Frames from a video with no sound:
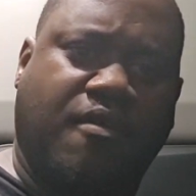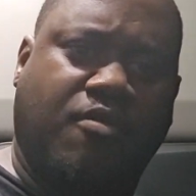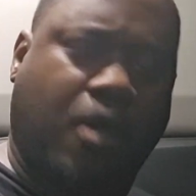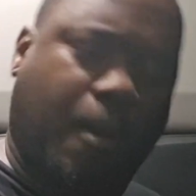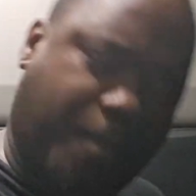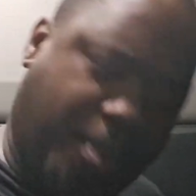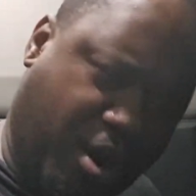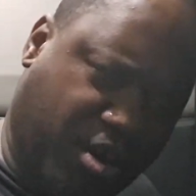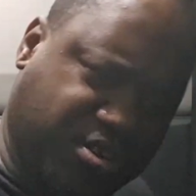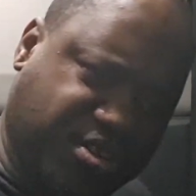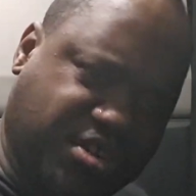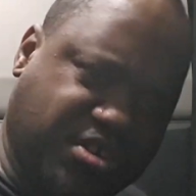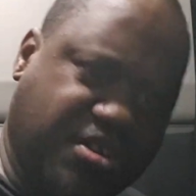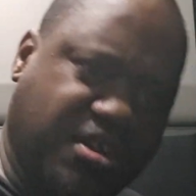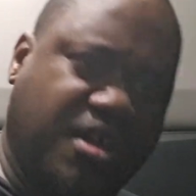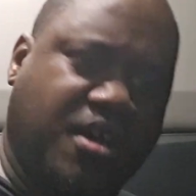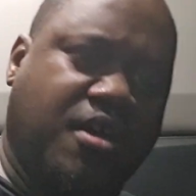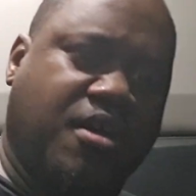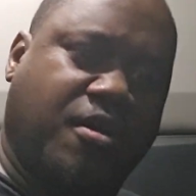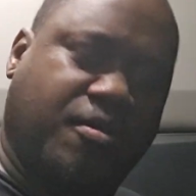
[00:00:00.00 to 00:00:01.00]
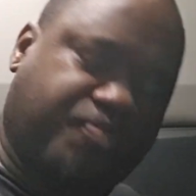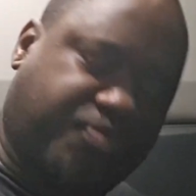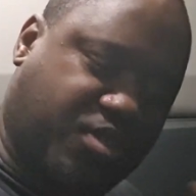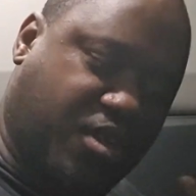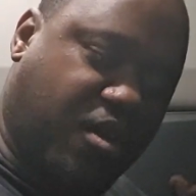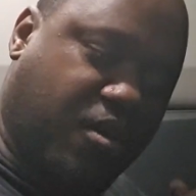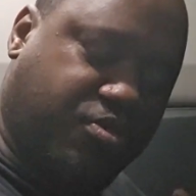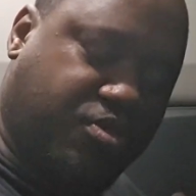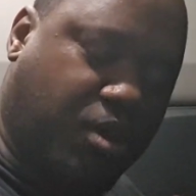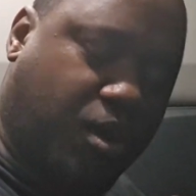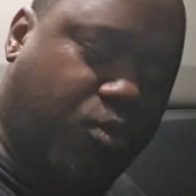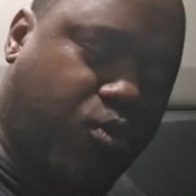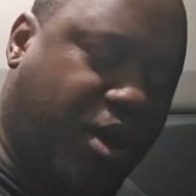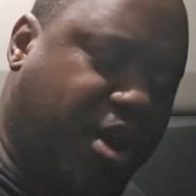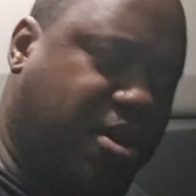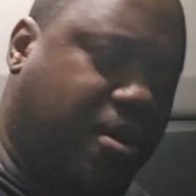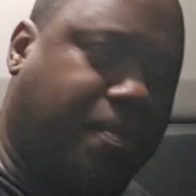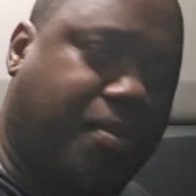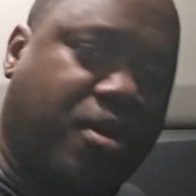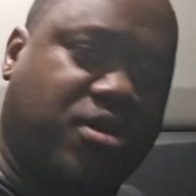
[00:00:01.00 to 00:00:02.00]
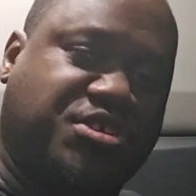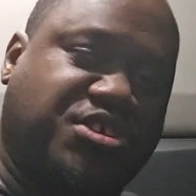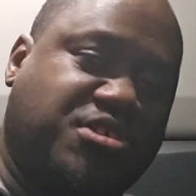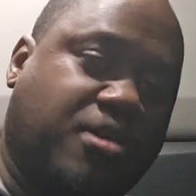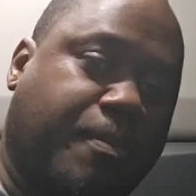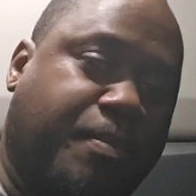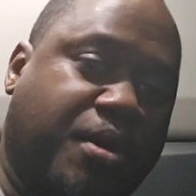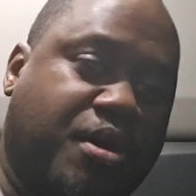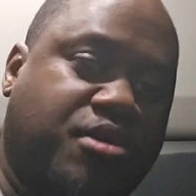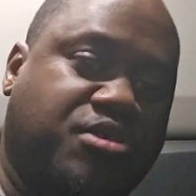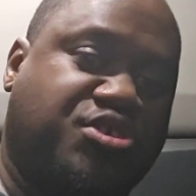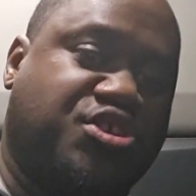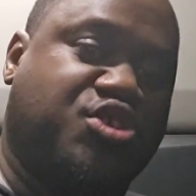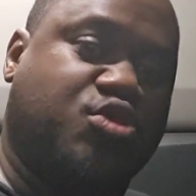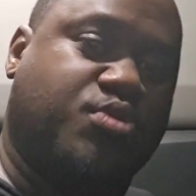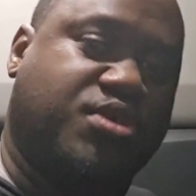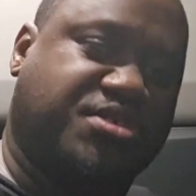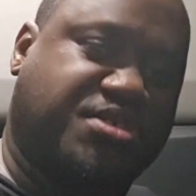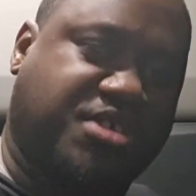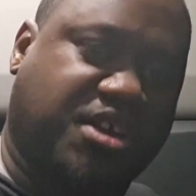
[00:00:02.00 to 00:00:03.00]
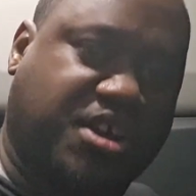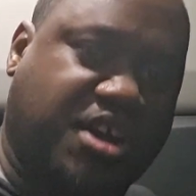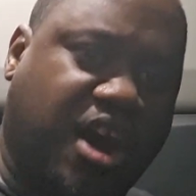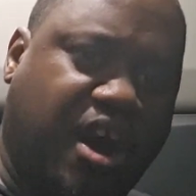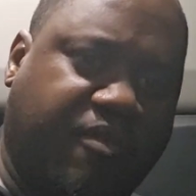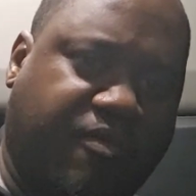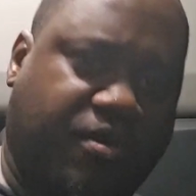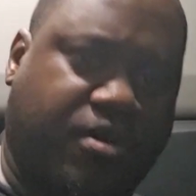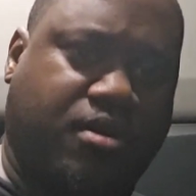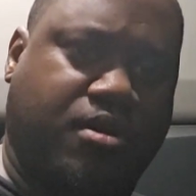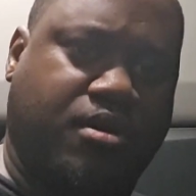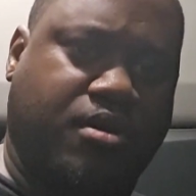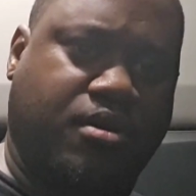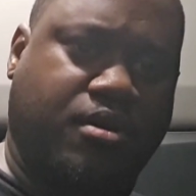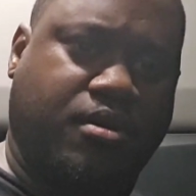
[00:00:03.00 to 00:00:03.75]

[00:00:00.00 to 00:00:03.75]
The person, the way the person appeared to you is the cover.